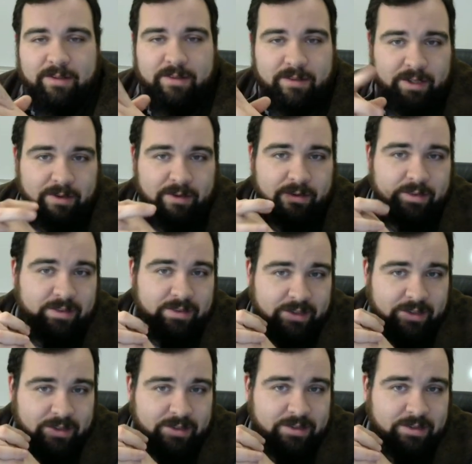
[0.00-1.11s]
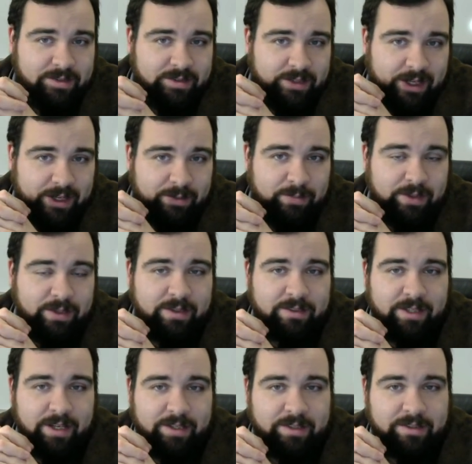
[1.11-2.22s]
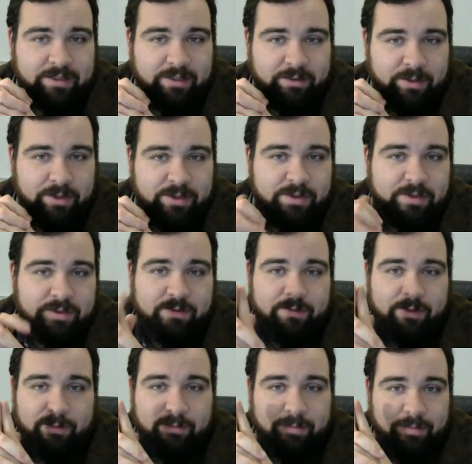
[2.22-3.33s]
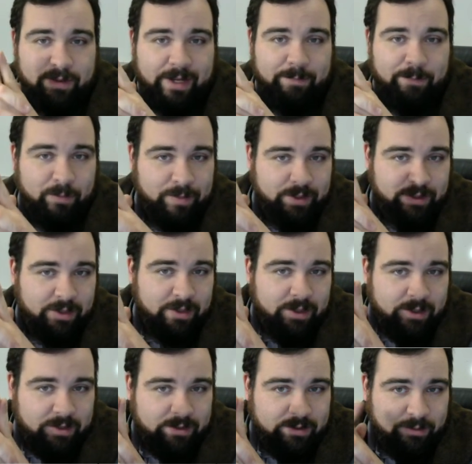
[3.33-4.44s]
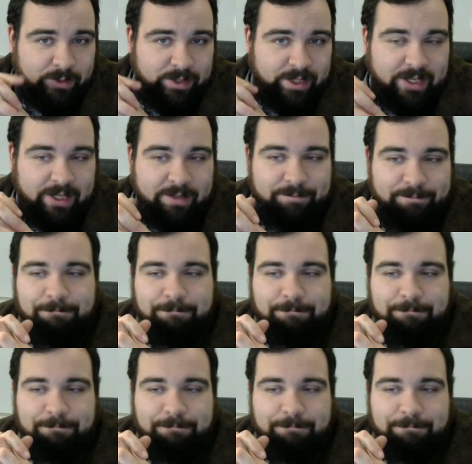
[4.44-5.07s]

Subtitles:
they are the same exact accelerations from that moment to when they hit.